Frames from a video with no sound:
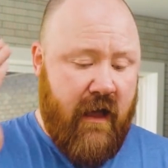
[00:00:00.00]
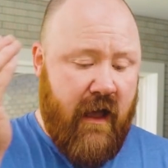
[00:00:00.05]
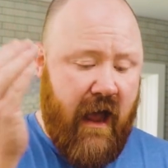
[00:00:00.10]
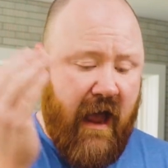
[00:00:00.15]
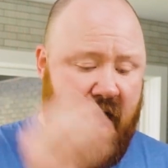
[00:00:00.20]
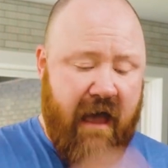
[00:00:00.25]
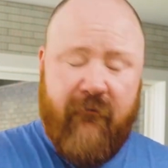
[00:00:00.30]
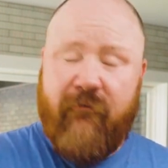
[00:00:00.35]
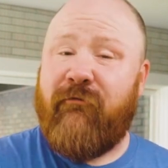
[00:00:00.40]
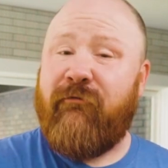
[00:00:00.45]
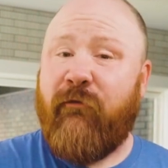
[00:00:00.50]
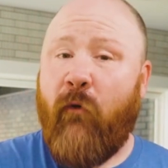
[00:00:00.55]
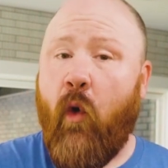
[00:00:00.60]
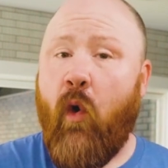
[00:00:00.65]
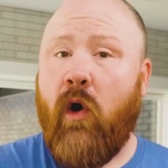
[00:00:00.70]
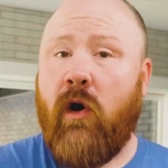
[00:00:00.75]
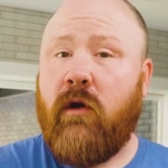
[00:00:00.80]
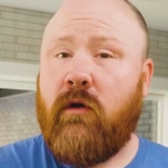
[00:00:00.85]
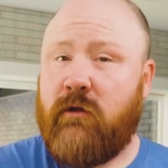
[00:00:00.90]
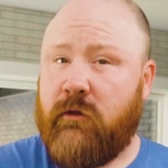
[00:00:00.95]
I have
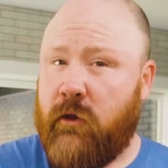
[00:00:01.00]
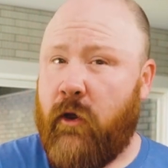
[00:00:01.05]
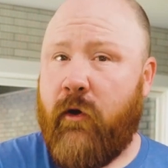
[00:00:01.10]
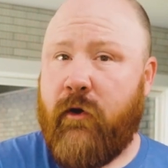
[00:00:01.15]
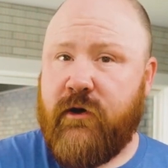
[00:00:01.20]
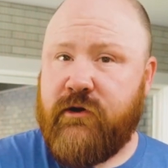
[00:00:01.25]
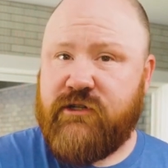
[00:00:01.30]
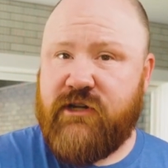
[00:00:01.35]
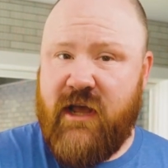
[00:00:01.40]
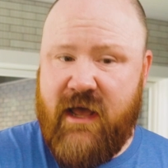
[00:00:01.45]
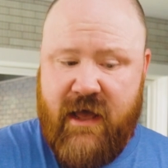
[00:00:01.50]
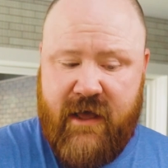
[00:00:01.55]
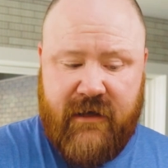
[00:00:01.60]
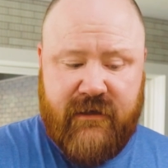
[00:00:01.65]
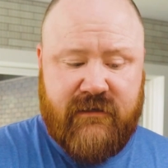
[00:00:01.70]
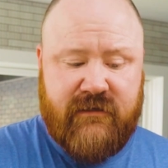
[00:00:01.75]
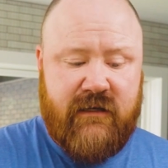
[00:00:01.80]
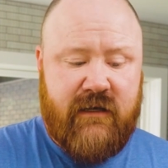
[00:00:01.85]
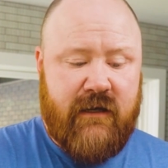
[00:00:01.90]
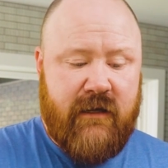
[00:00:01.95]
4 large
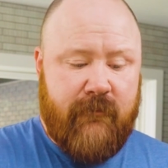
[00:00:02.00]
eggs.